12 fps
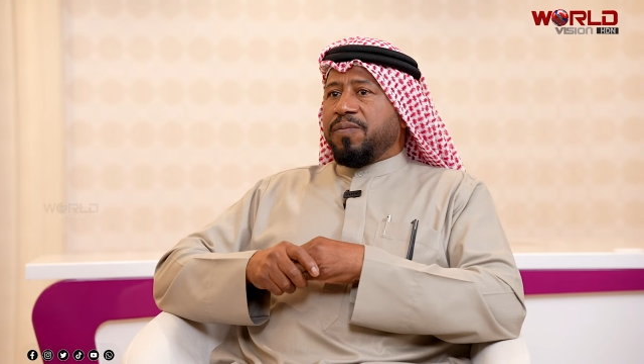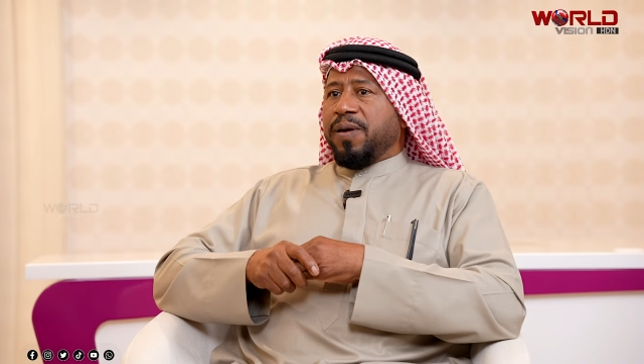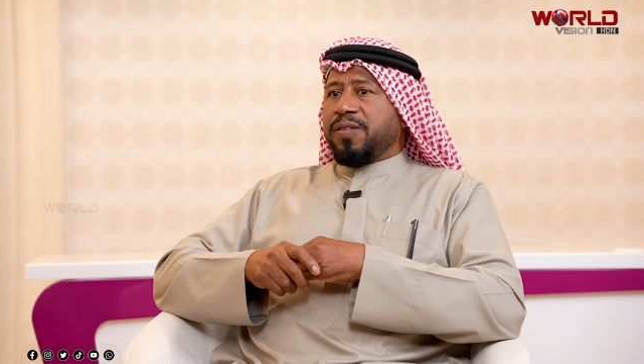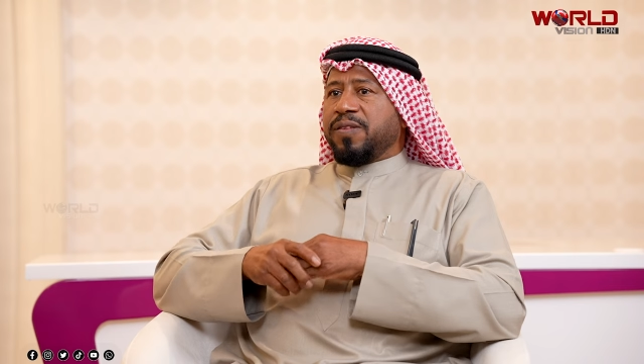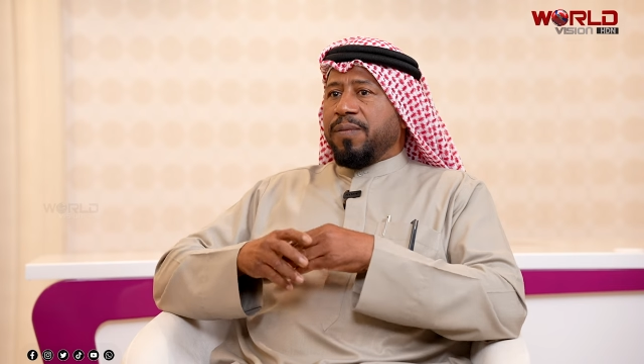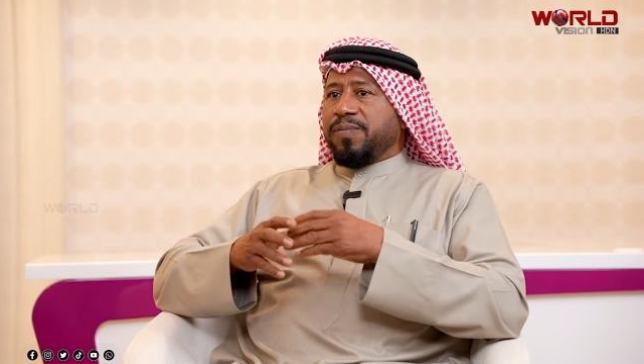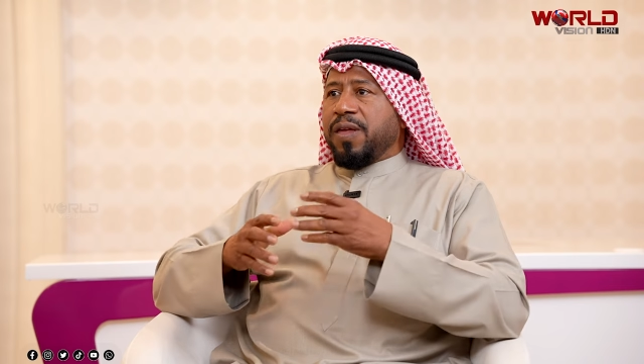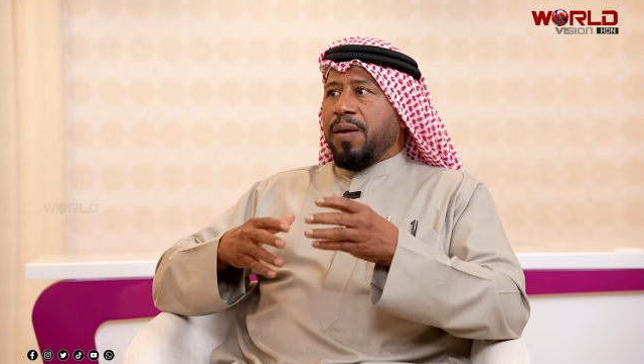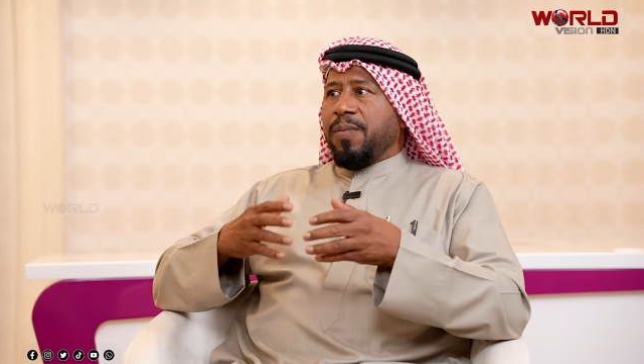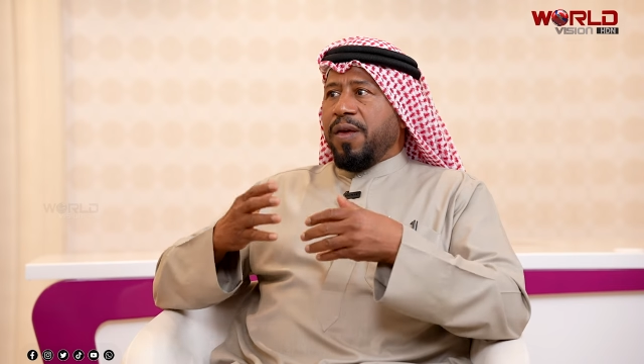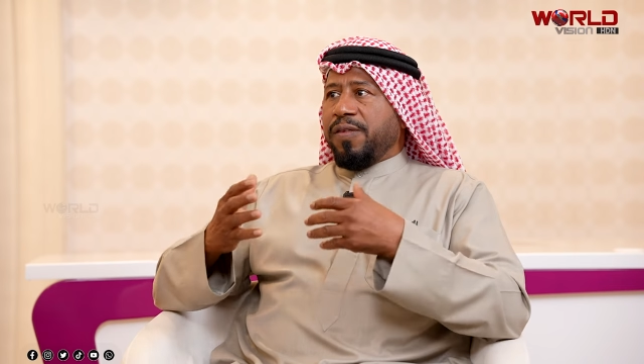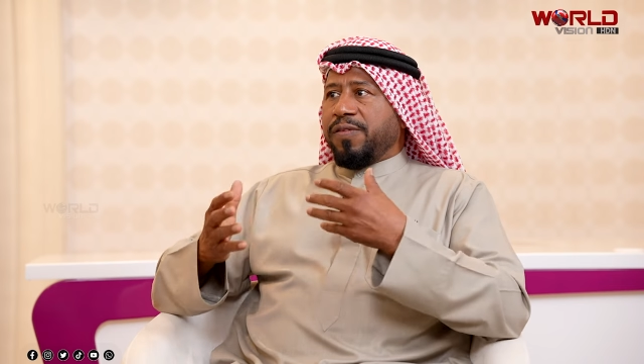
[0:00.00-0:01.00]
but
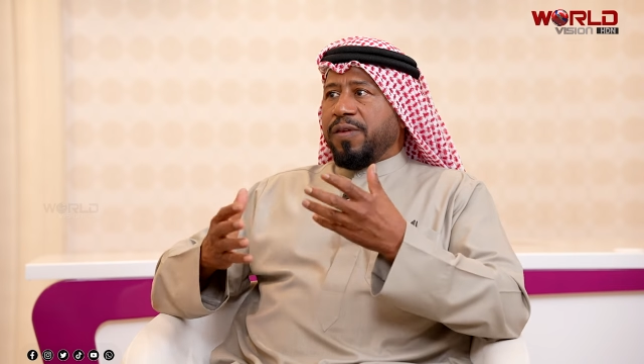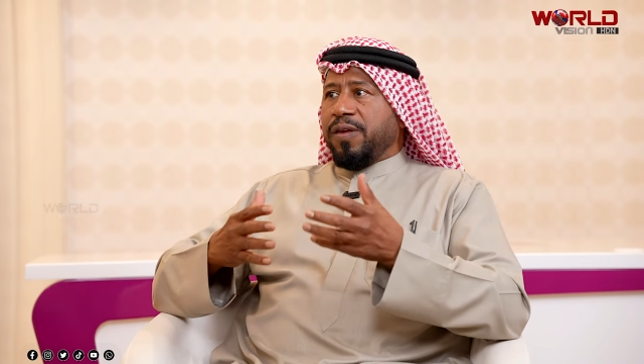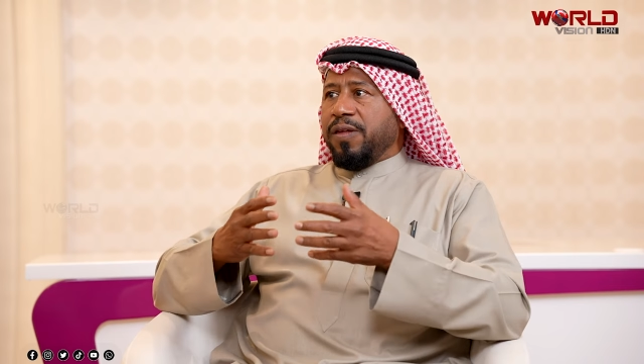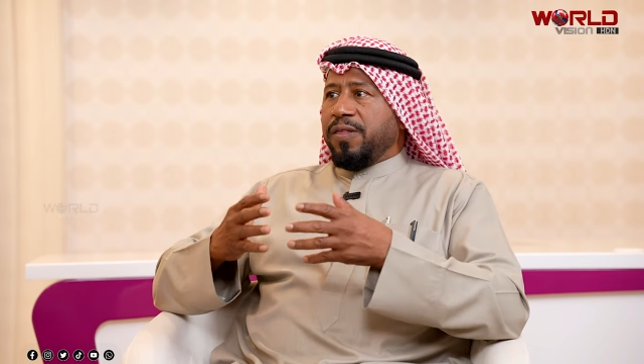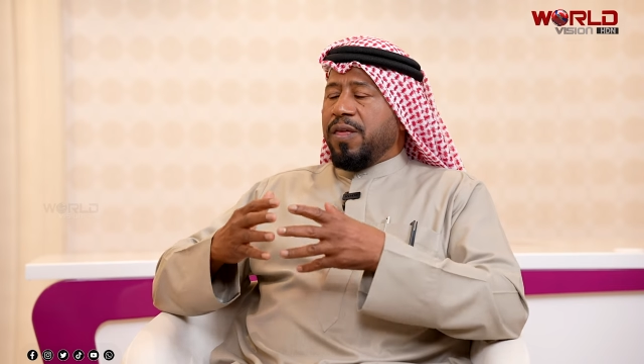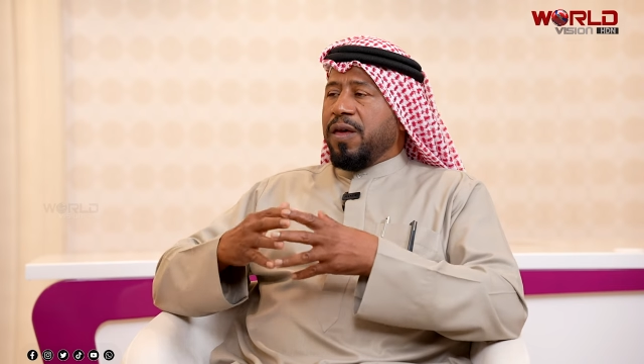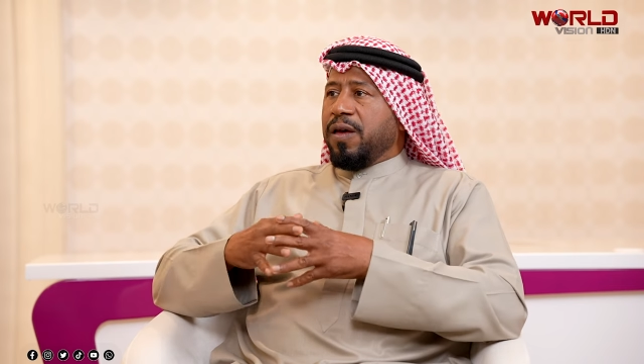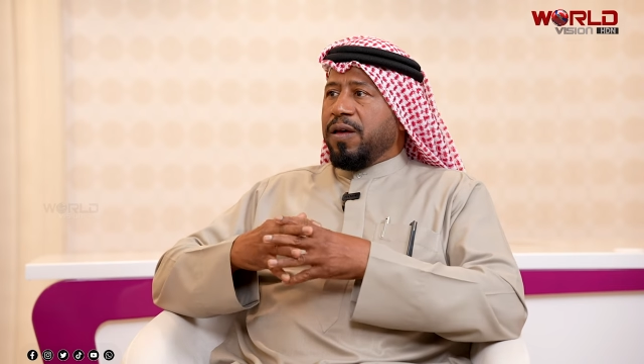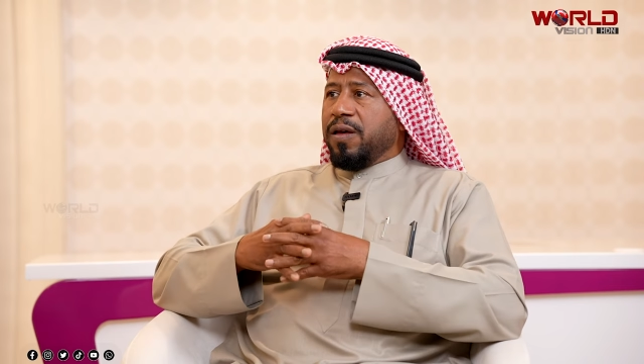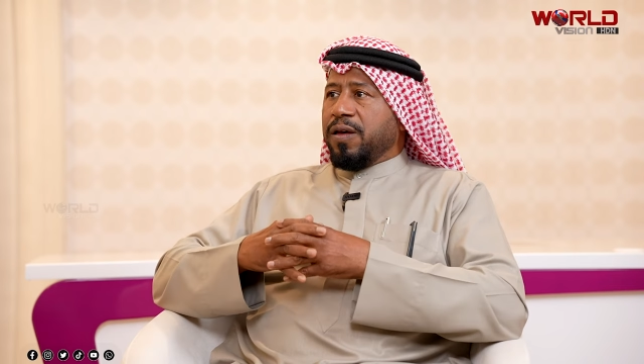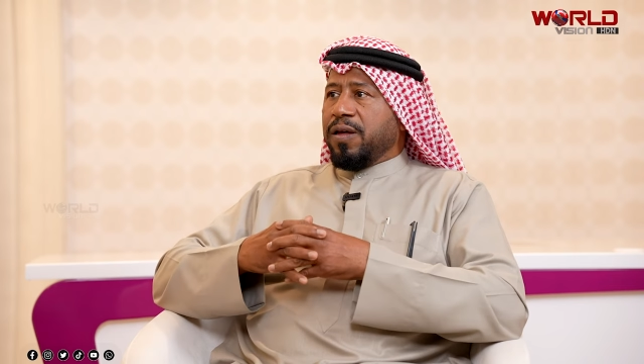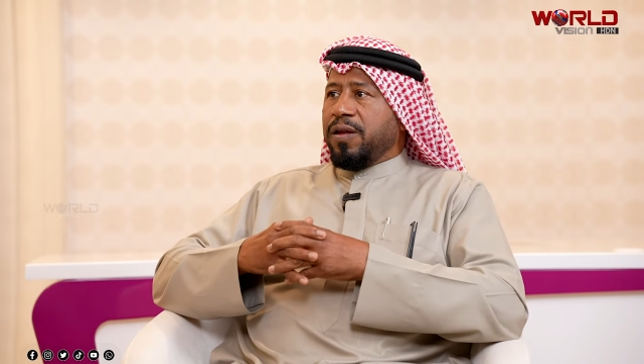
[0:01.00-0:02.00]
sometimes I see in
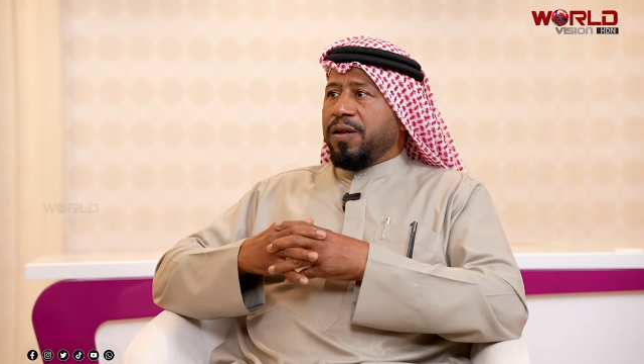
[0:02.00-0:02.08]
the